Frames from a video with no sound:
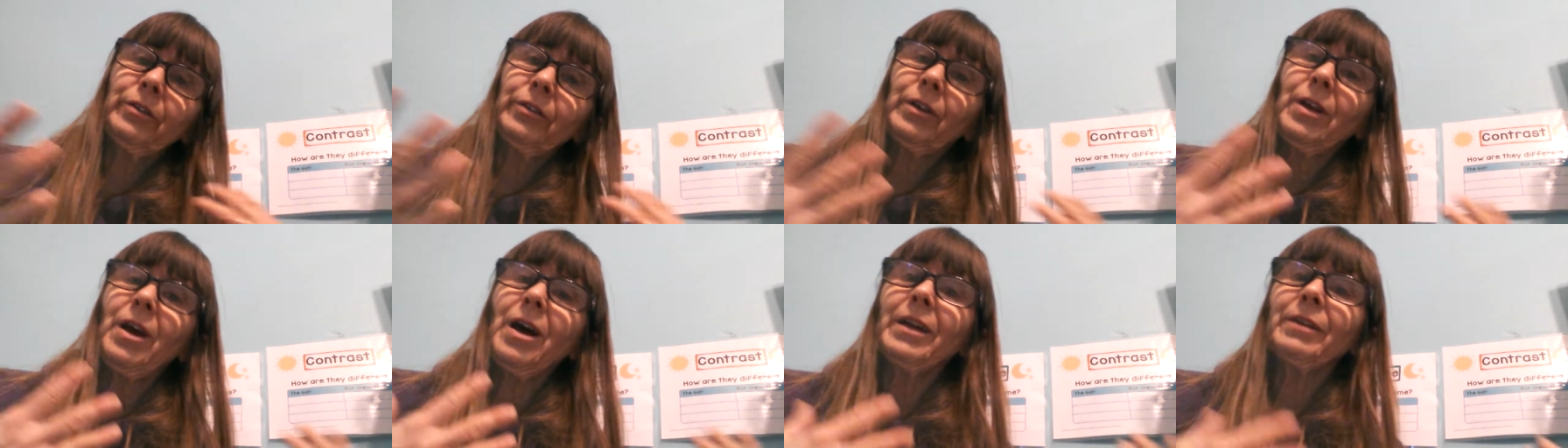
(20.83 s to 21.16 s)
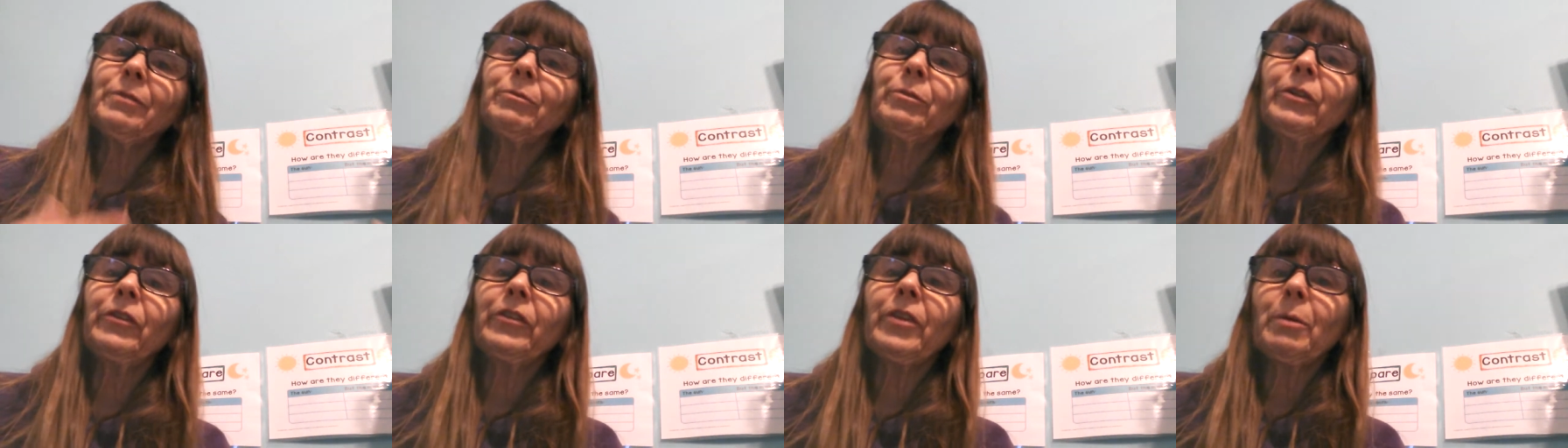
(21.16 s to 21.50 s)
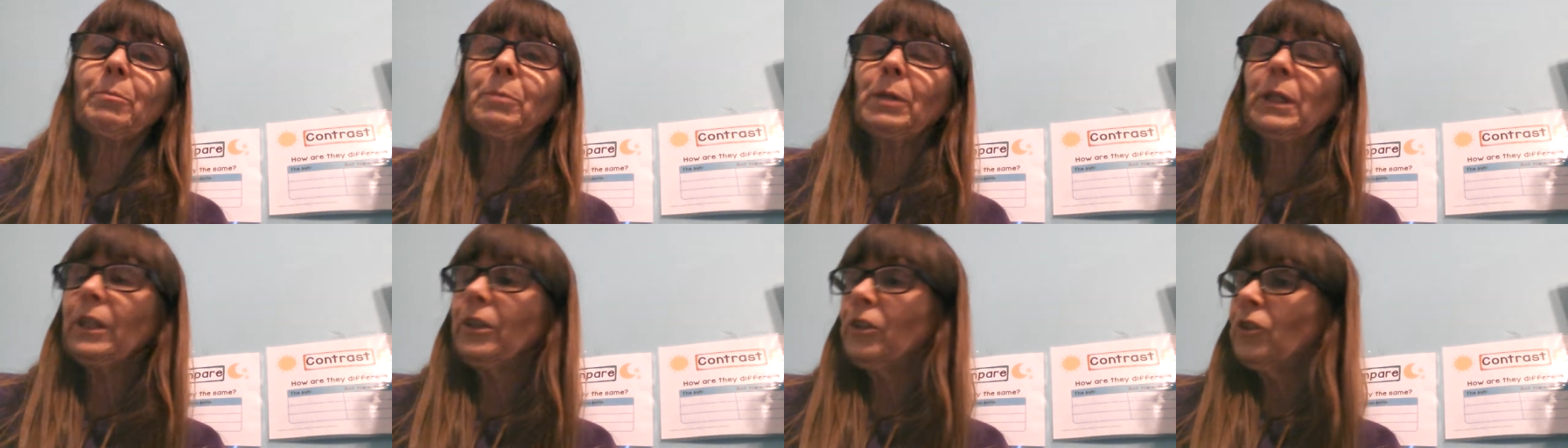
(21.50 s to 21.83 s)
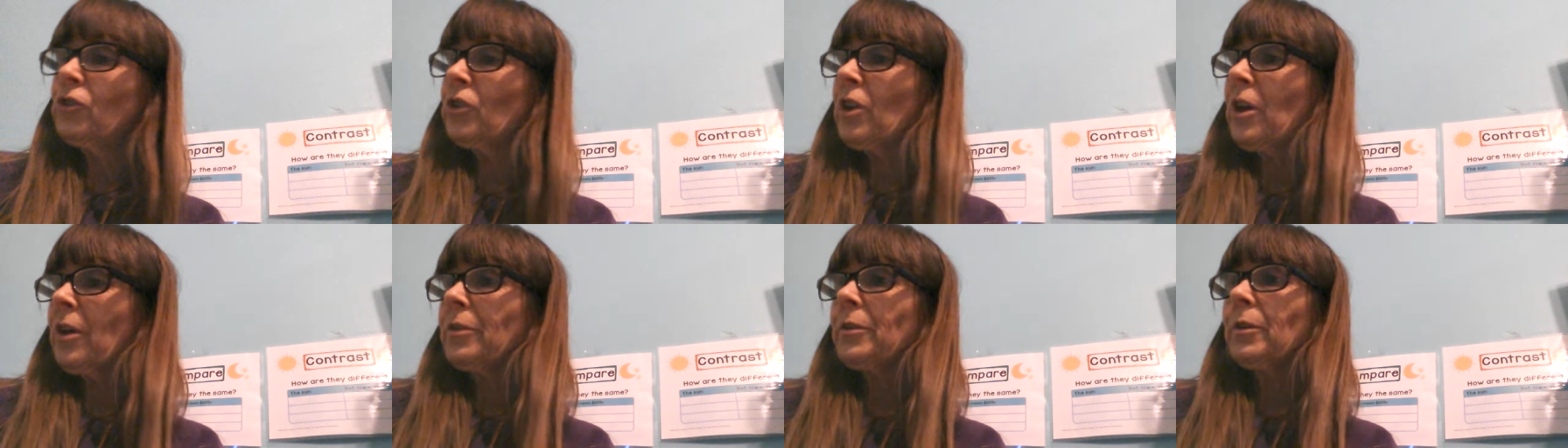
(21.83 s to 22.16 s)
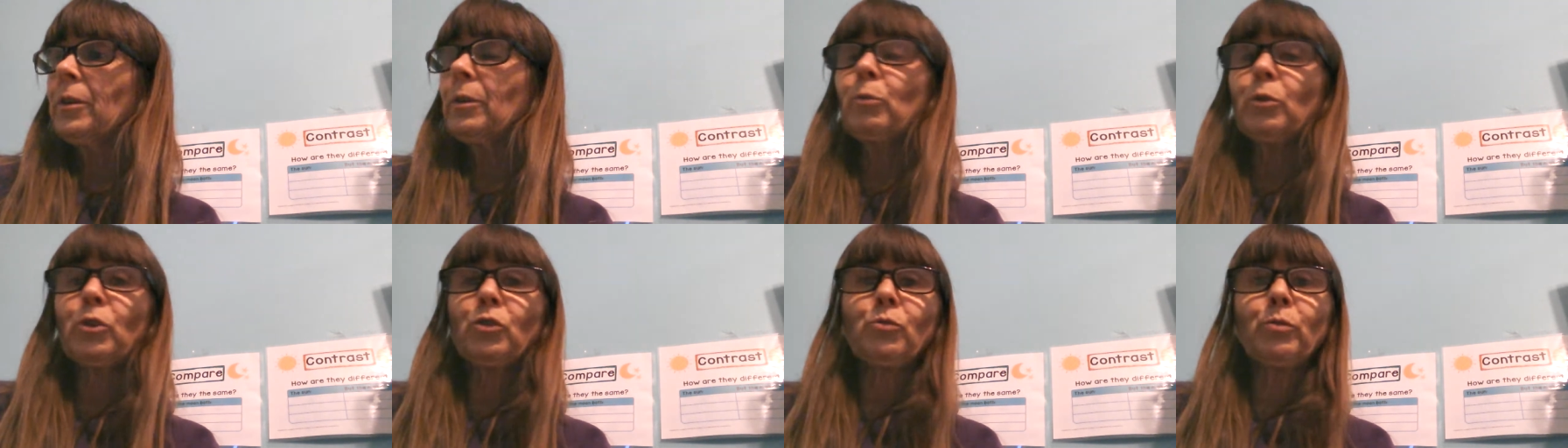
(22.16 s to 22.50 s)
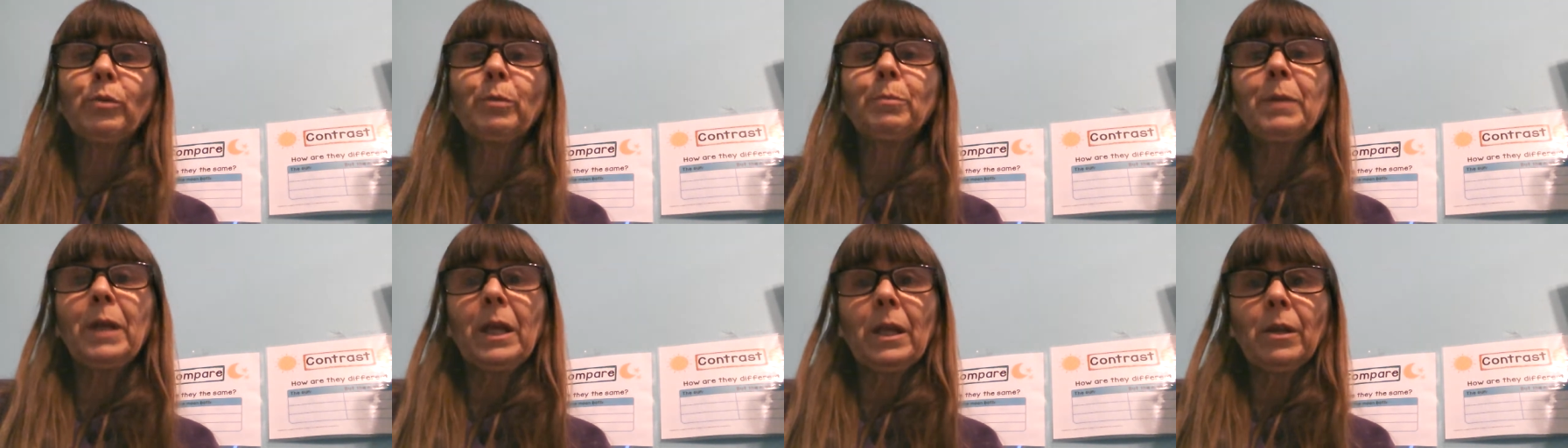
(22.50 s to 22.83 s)
kind of resemble each other, which
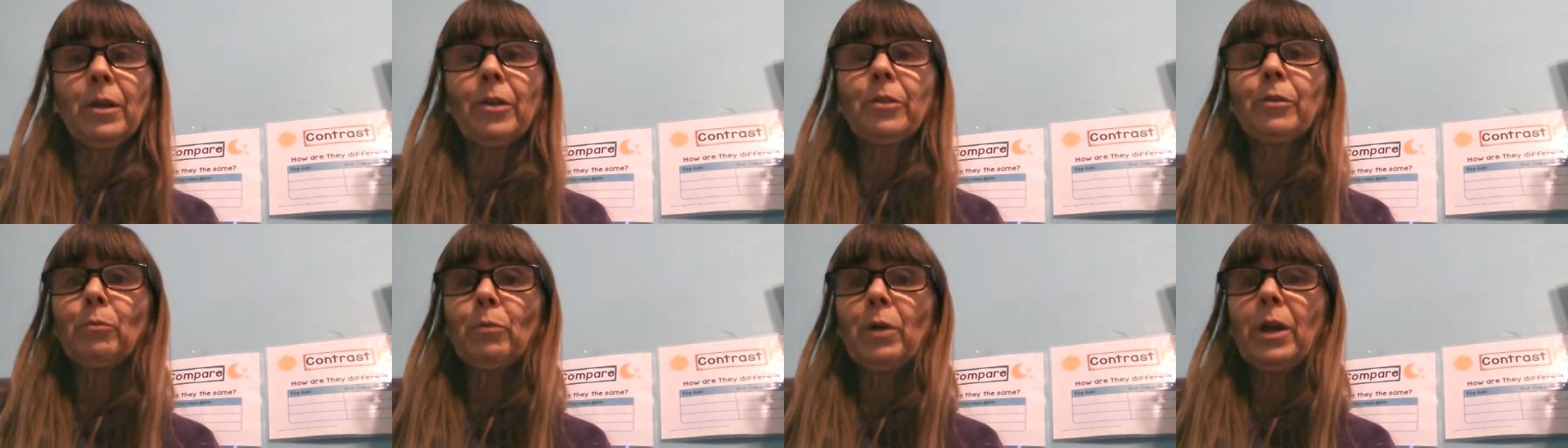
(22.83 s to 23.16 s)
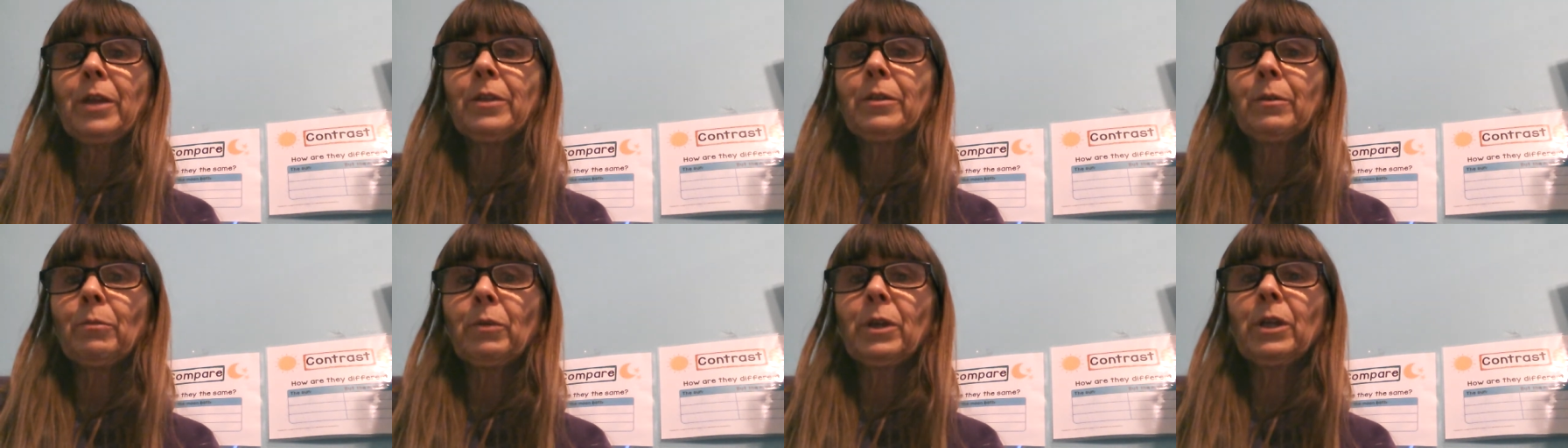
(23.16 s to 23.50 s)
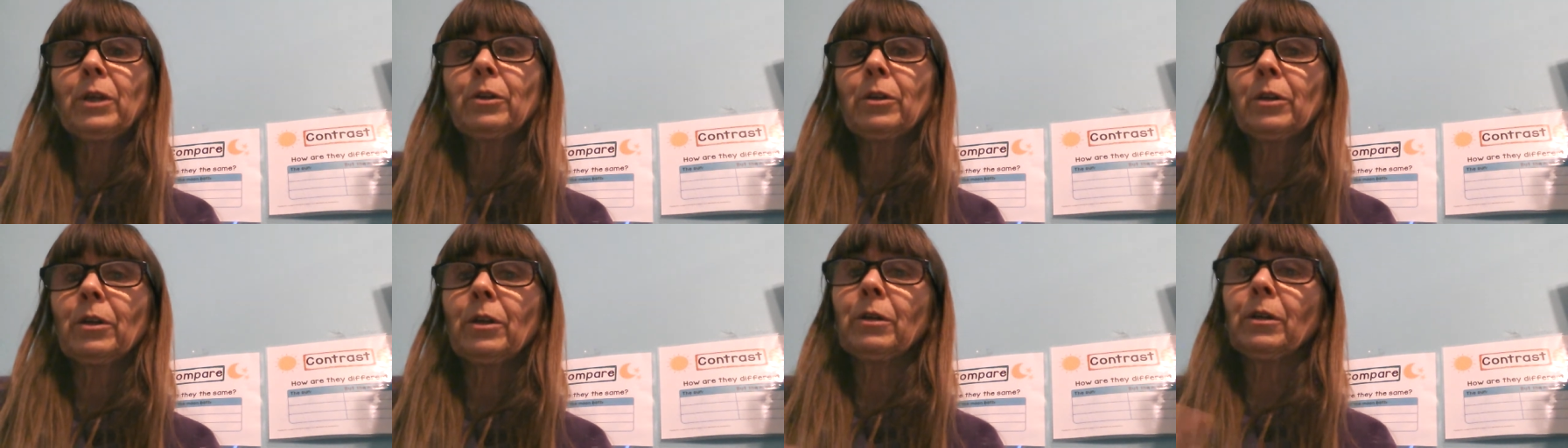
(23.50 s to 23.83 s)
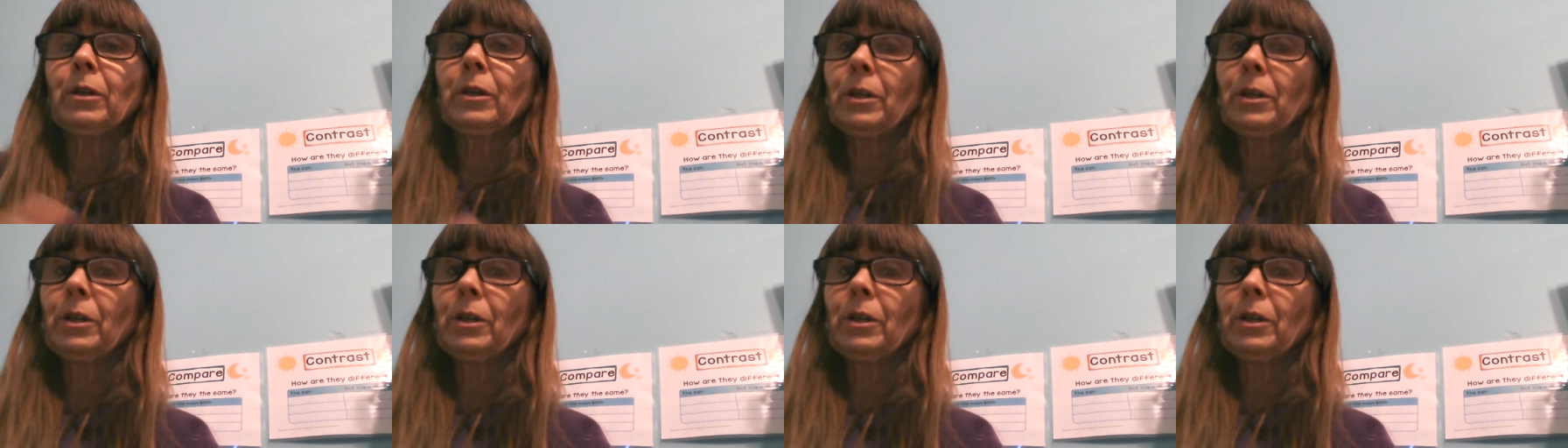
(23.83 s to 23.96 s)
would be another way that we could